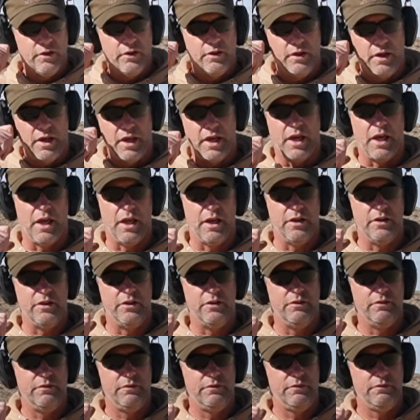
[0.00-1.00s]
and
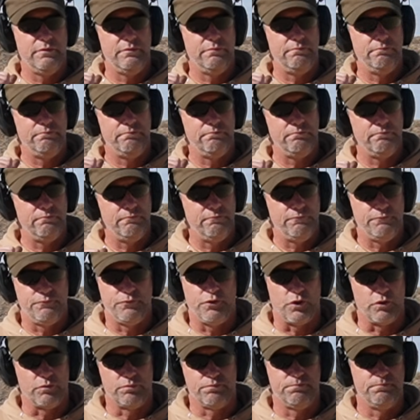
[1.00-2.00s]

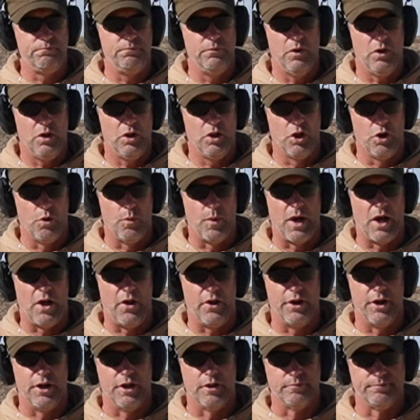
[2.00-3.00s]
for a little while
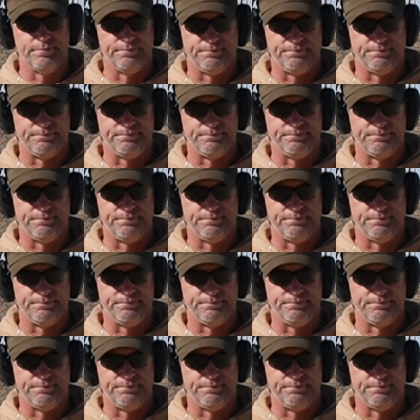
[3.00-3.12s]
here,